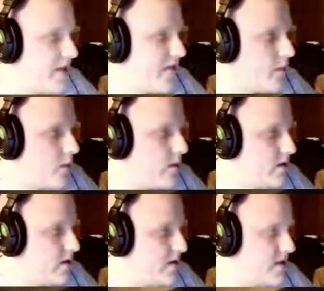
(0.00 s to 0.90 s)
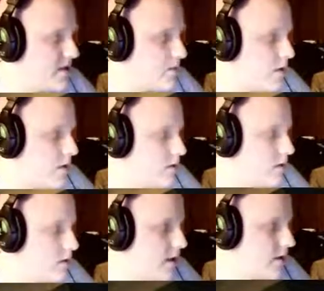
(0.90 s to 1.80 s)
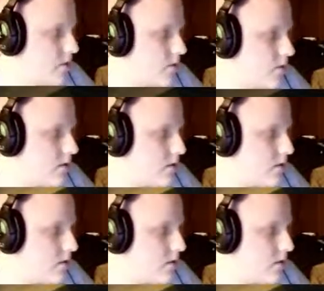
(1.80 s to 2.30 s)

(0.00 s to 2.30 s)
think we lose this one as well.